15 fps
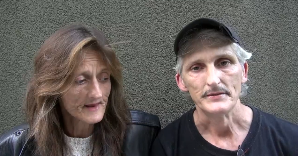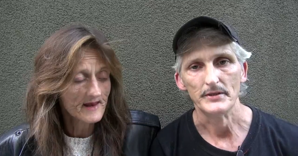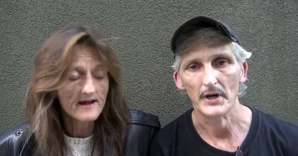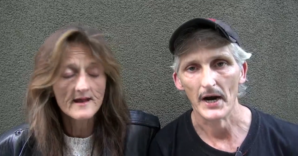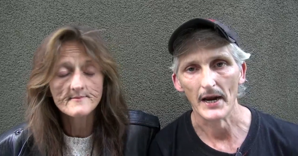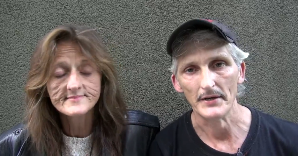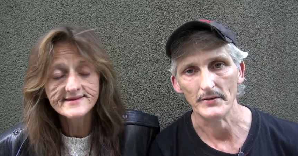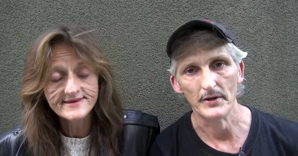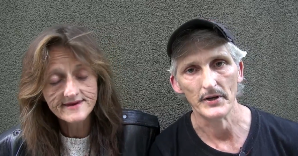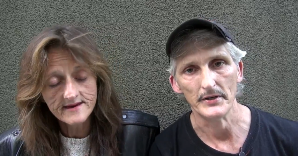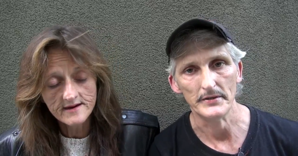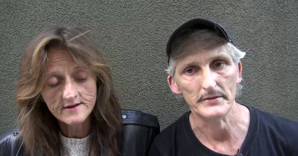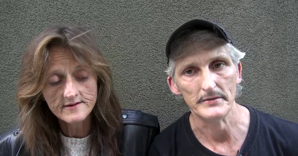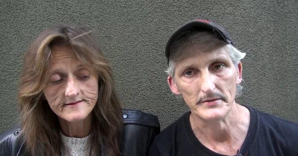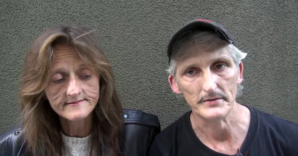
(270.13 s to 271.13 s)
Speaker 1: that I'm I
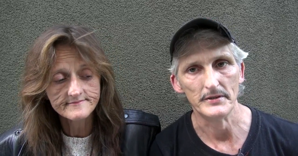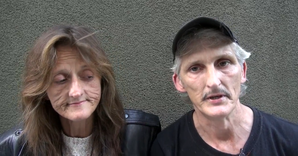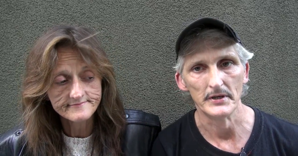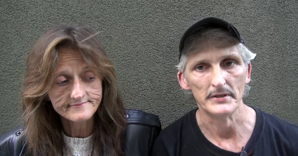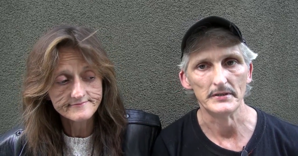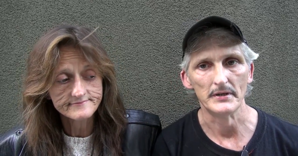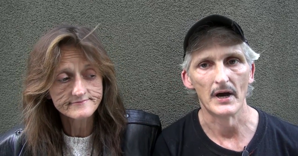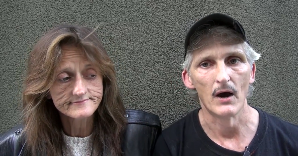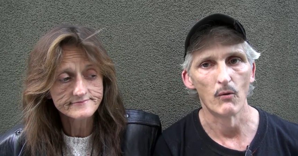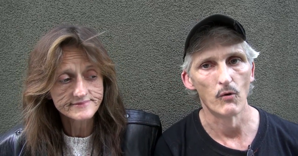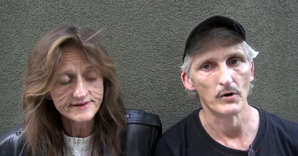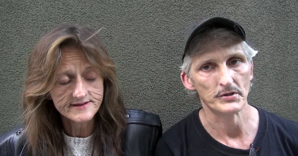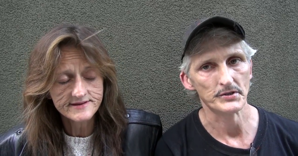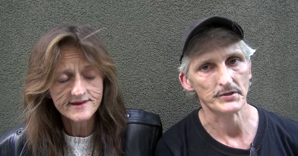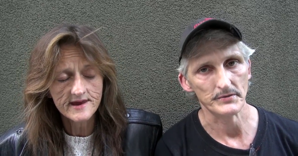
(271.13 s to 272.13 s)
scared. That, I
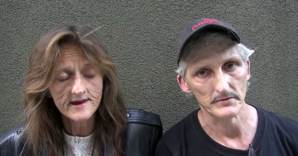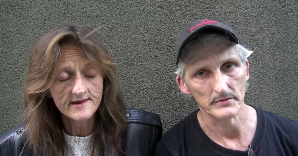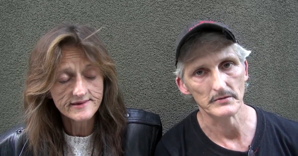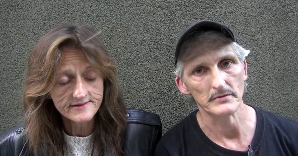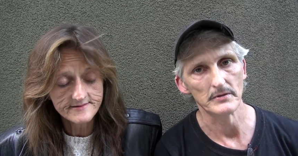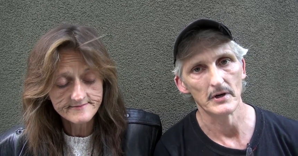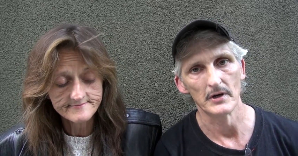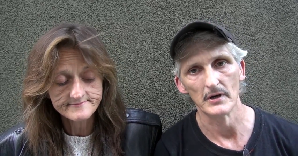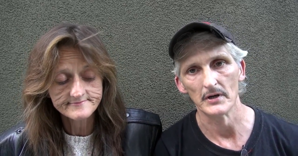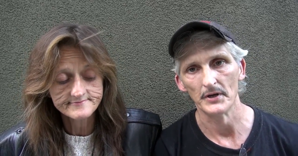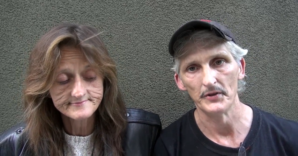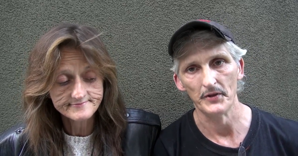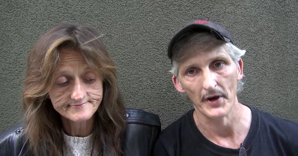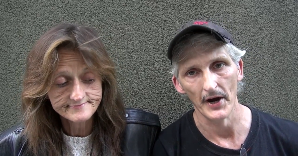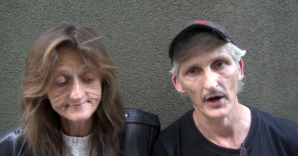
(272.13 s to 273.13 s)
wasn't
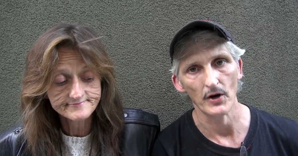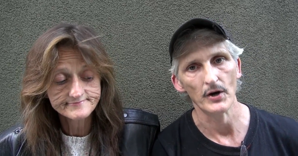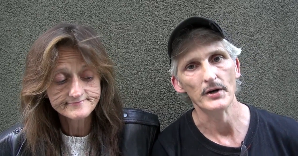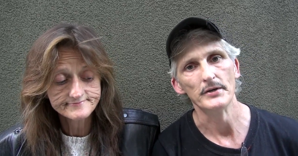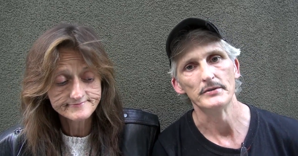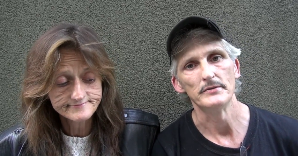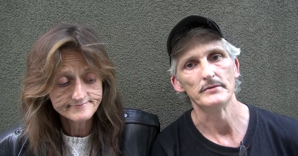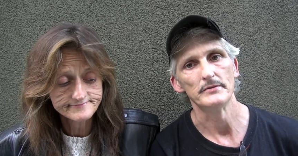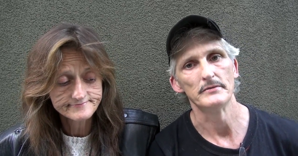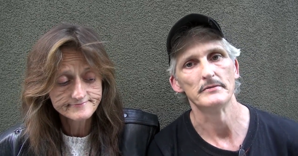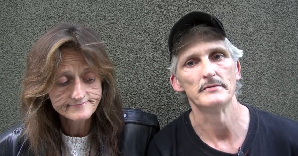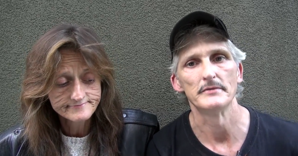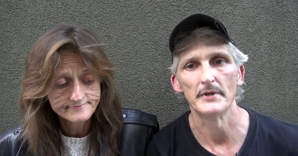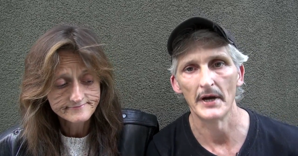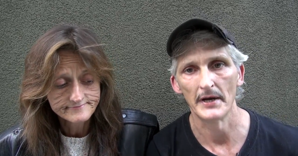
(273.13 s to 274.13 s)
uh, there
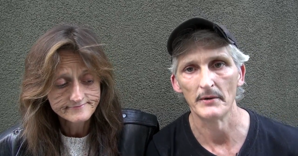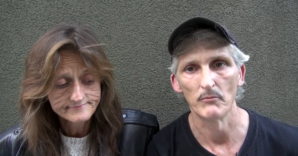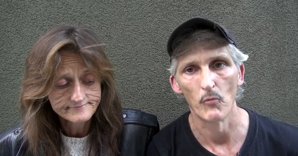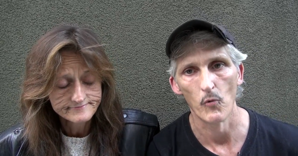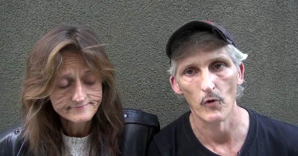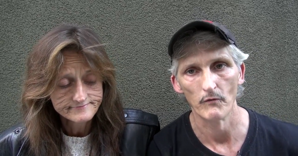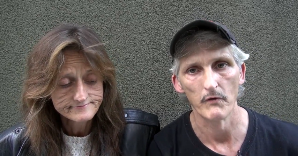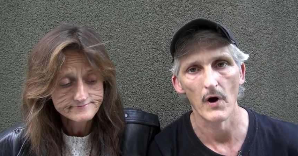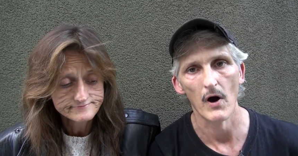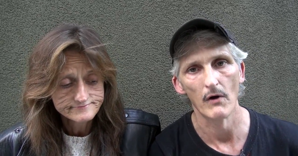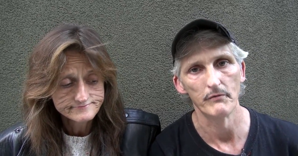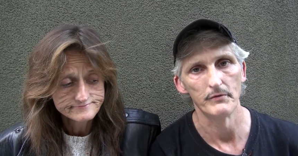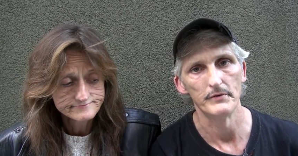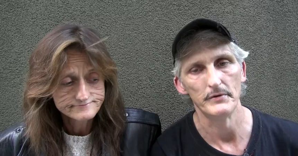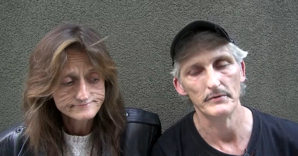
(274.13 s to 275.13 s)
and more
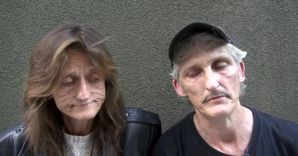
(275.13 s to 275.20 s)
involved